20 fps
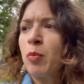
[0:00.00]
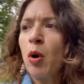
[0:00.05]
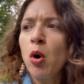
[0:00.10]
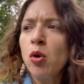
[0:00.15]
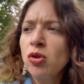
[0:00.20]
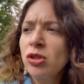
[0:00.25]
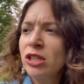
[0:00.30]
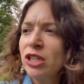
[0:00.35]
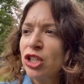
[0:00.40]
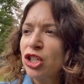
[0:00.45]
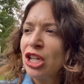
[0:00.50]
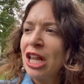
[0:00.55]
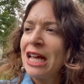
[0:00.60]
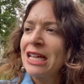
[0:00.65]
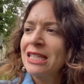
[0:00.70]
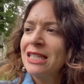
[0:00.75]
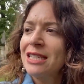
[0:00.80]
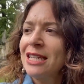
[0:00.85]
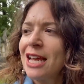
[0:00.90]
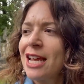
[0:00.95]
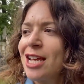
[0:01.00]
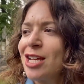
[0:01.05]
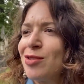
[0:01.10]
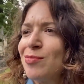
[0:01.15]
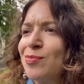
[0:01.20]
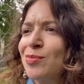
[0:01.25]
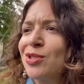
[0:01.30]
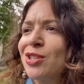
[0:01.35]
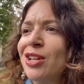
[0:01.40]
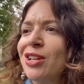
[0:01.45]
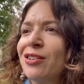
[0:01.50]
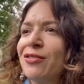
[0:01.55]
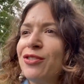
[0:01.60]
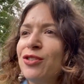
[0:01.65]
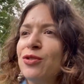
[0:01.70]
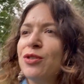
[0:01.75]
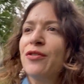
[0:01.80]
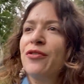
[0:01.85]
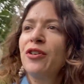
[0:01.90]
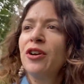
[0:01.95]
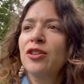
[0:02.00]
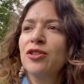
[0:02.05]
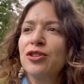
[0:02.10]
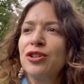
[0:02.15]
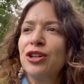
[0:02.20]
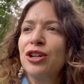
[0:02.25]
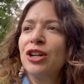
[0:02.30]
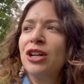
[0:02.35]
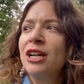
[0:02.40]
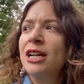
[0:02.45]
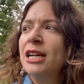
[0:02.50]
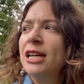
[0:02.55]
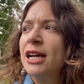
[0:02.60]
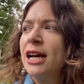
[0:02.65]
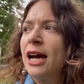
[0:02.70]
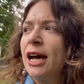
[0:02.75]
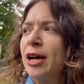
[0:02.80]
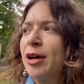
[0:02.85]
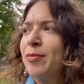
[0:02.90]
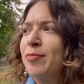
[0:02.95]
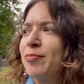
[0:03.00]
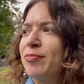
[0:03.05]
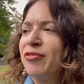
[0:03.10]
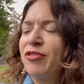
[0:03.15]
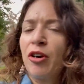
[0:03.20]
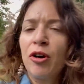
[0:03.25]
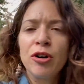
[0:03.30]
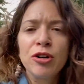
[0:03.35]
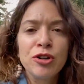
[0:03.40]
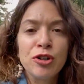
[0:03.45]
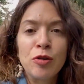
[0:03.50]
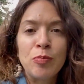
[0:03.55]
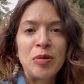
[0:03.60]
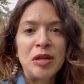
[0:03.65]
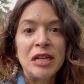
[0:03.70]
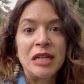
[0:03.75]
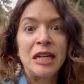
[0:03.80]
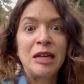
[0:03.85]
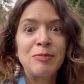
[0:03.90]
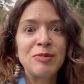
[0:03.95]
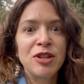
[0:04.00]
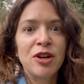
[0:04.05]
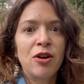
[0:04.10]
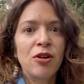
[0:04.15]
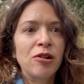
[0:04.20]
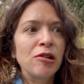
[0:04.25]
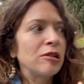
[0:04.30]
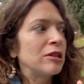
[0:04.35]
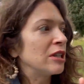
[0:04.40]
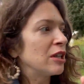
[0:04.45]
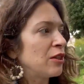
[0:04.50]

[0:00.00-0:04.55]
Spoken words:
Polish last names and a few different other foreign European names that aren't